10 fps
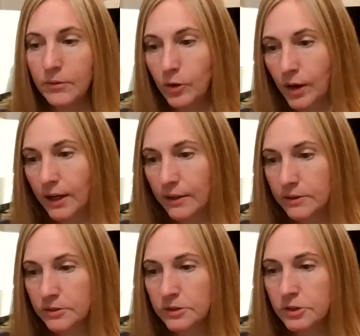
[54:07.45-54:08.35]

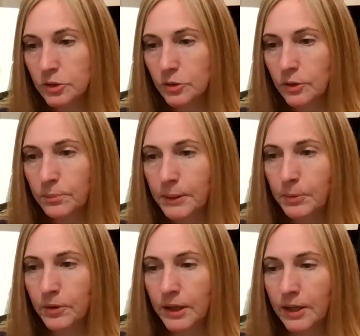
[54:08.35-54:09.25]
Grandchildren,
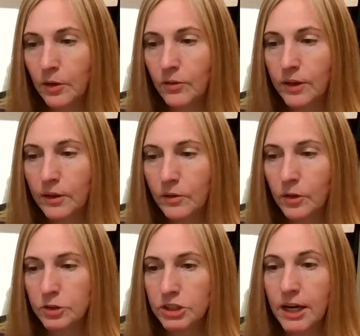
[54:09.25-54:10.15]
people that I know that
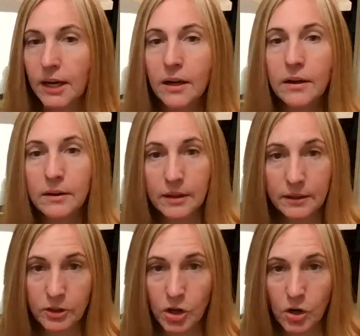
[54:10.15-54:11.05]
crochet
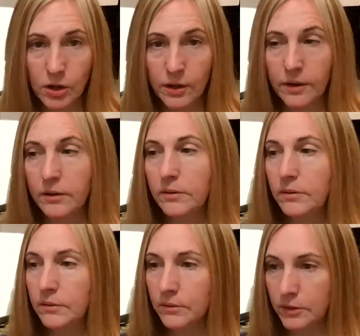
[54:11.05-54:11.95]
yarn,
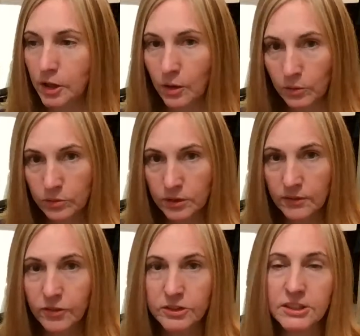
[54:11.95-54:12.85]

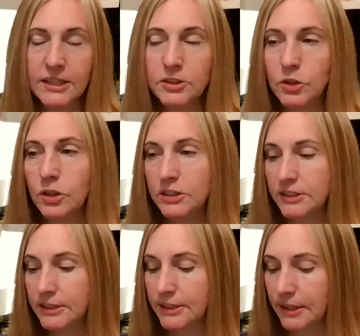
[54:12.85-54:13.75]
different size hooks,
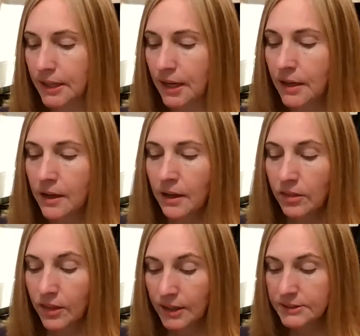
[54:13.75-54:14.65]
things like that,
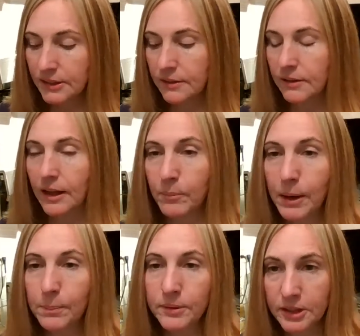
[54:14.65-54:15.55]
things that they
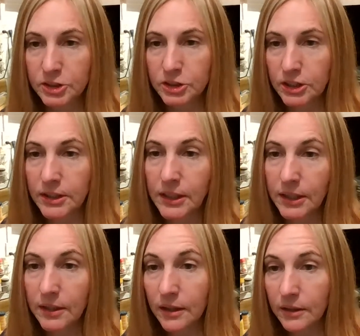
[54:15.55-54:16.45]
may potentially
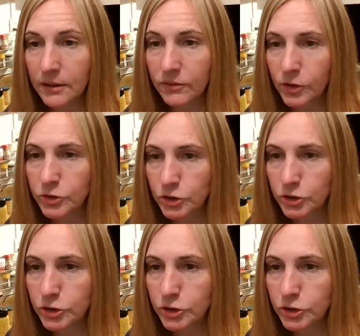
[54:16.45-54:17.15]
need in the future.